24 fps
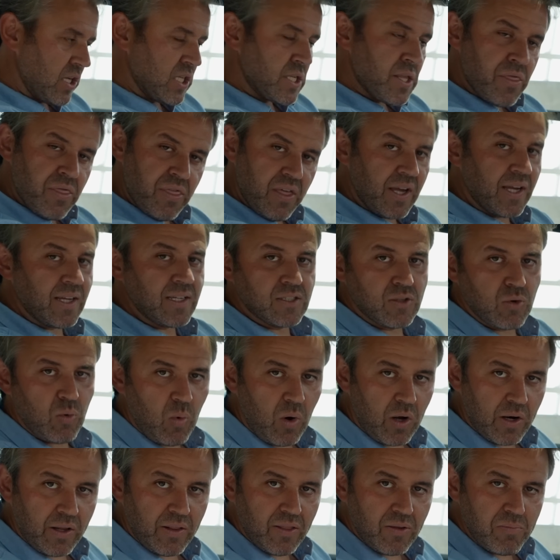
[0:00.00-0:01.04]
as thick as the
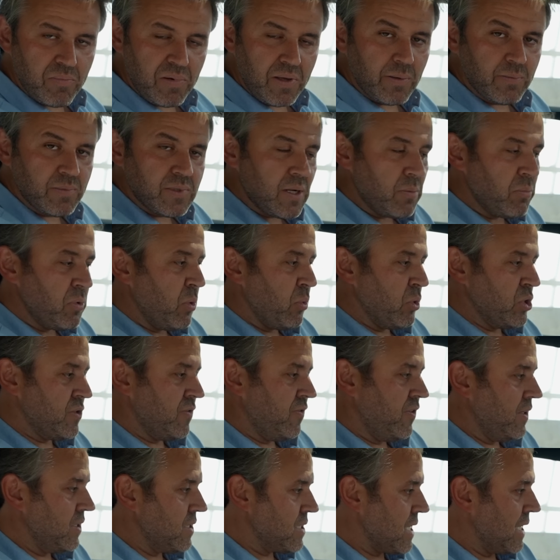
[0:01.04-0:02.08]
one in the BMW, which
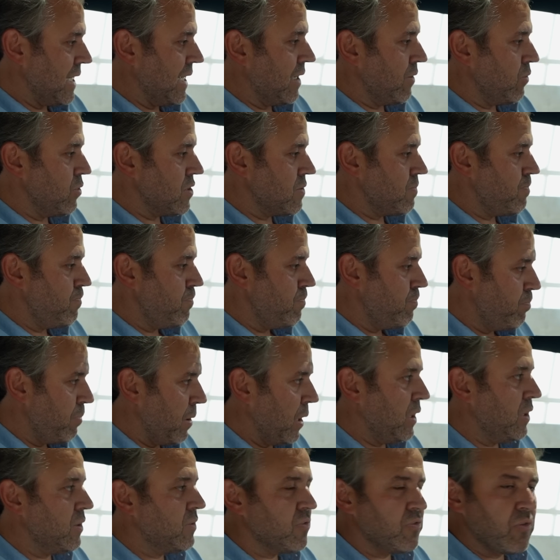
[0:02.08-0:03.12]
feels like it was
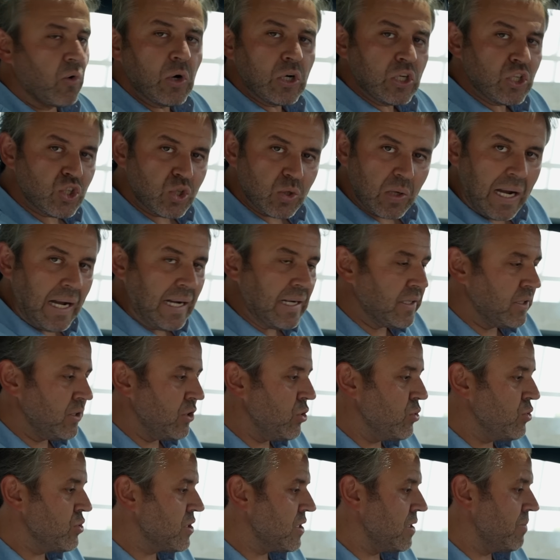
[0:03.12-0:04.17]
built for track
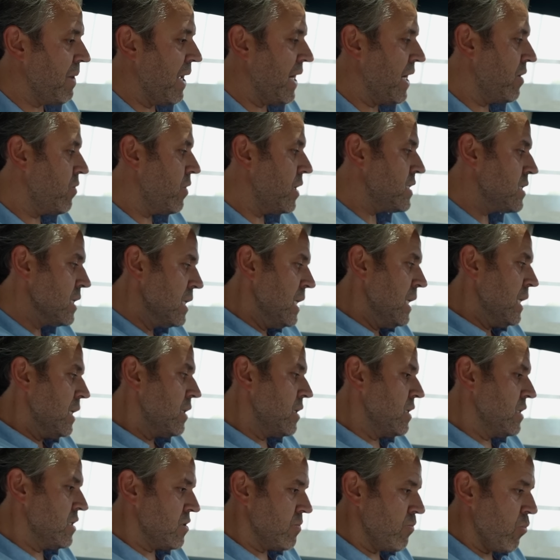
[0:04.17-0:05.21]
use in many ways.
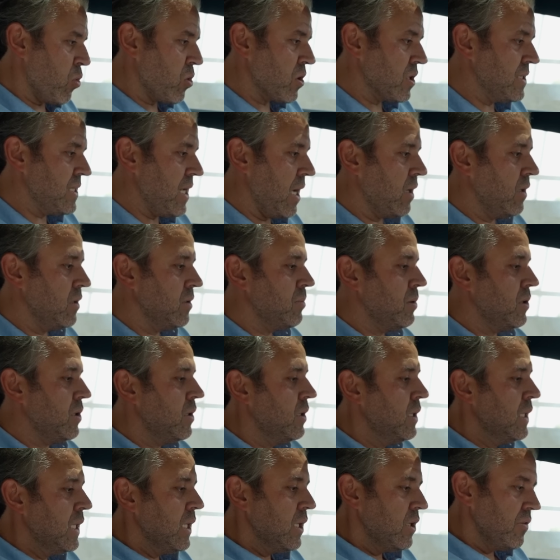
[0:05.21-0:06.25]
This is more daleable.
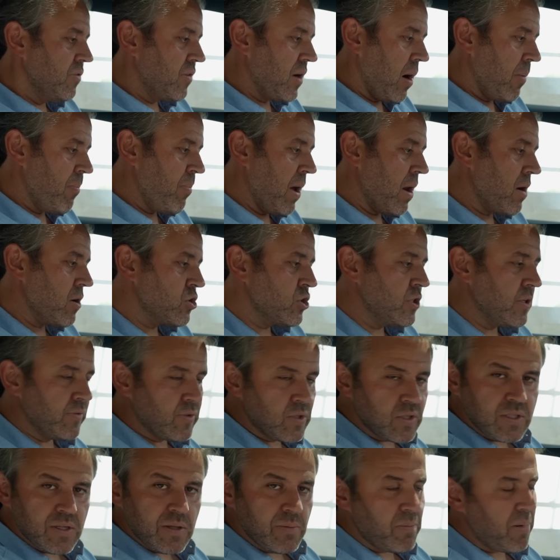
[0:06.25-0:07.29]
You've got pedal
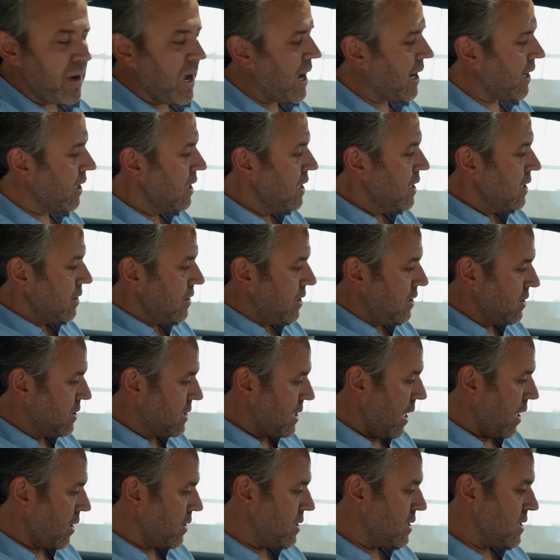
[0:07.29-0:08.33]
shifters in the back. The
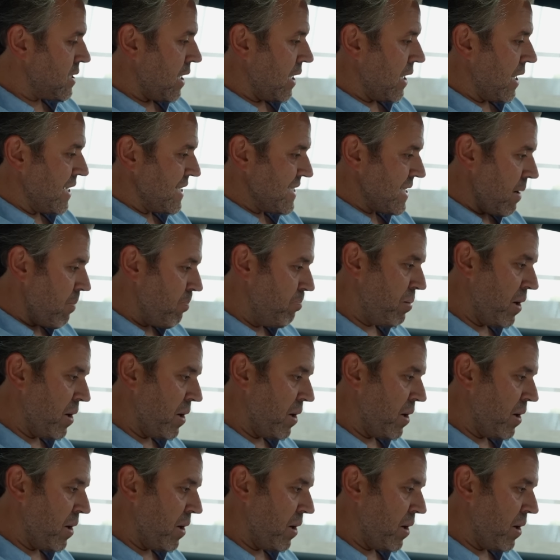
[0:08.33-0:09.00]
entire design has that